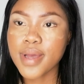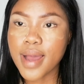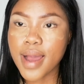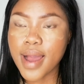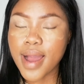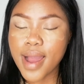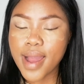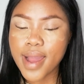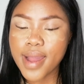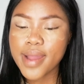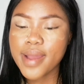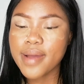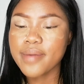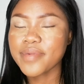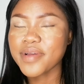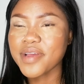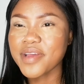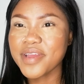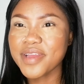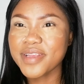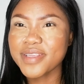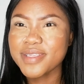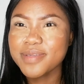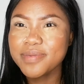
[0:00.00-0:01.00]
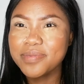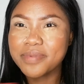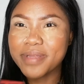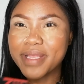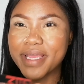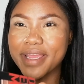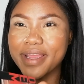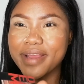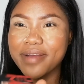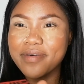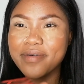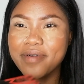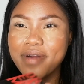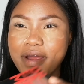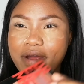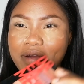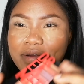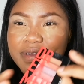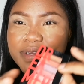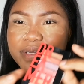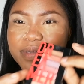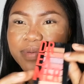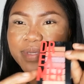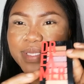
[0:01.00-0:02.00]
I am going to be playing
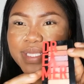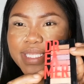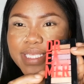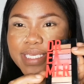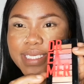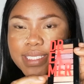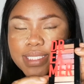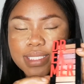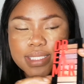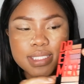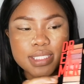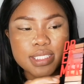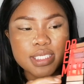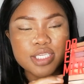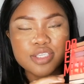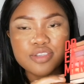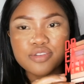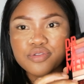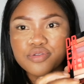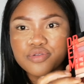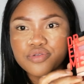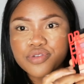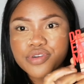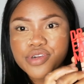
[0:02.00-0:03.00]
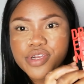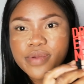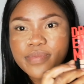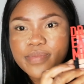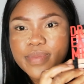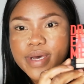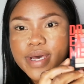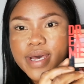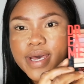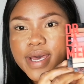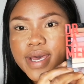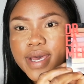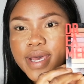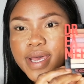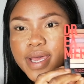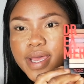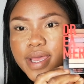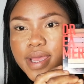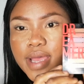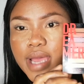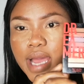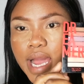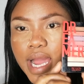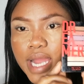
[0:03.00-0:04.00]
around with this Dreamer
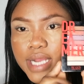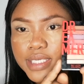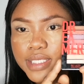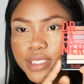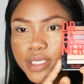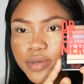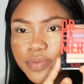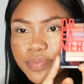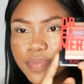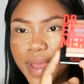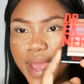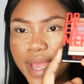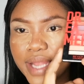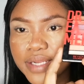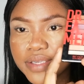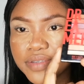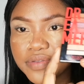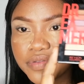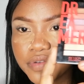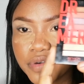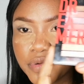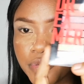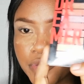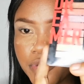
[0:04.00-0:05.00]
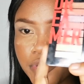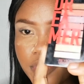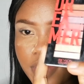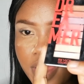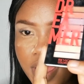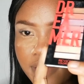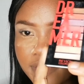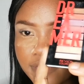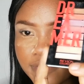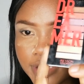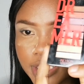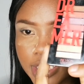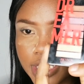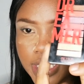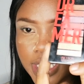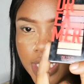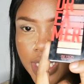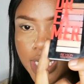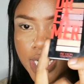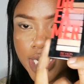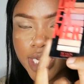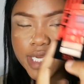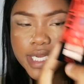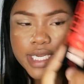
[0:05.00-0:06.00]
eyeshadow palette from
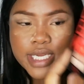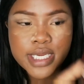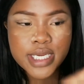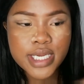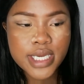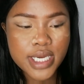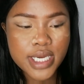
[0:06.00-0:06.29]
Revlon,